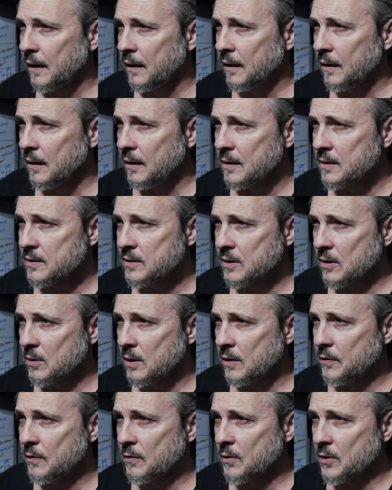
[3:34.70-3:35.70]
So if
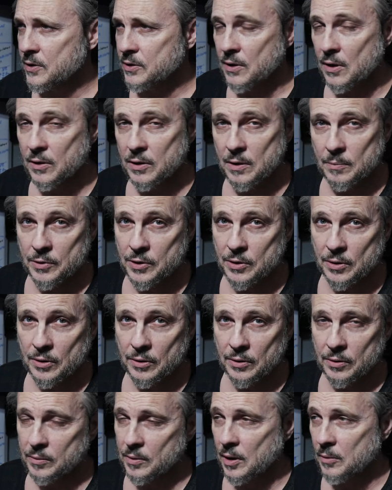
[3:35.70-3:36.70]
you've got a slow computer,
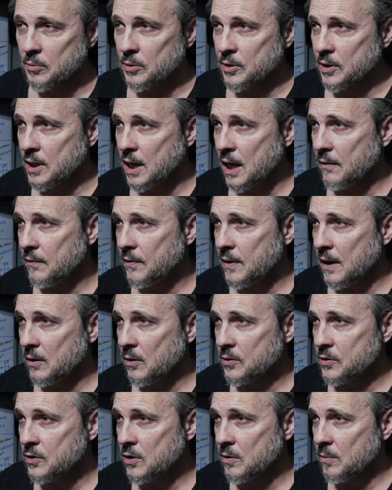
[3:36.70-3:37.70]
I wouldn't have that on
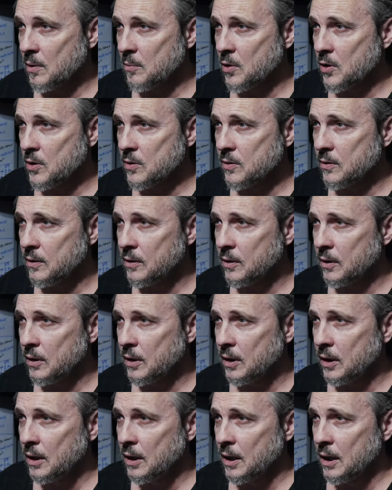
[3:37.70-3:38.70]
turbo mode.
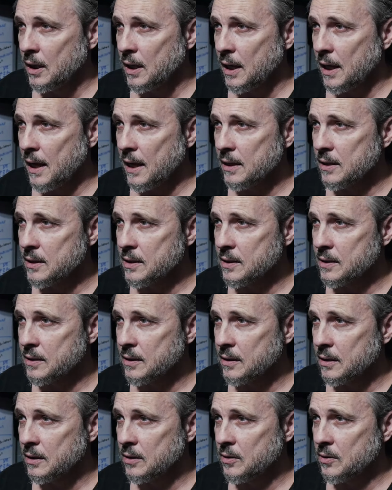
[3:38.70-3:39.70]
And
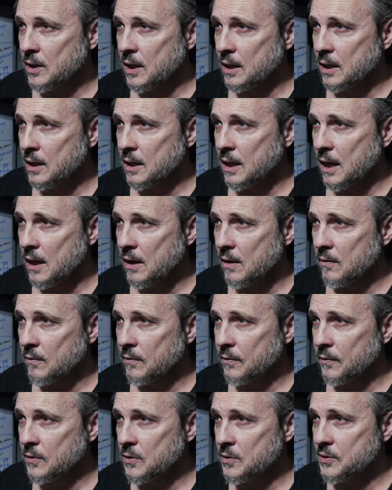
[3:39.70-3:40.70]
you can
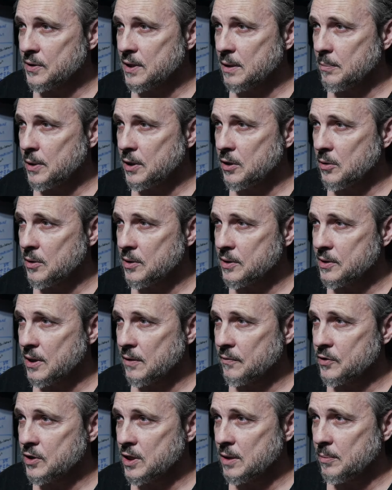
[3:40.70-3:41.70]
use CPU instead of
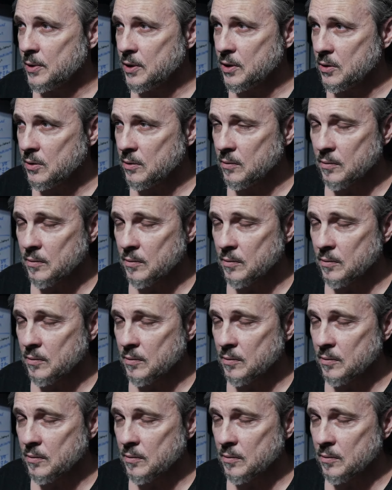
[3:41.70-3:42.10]
GPU.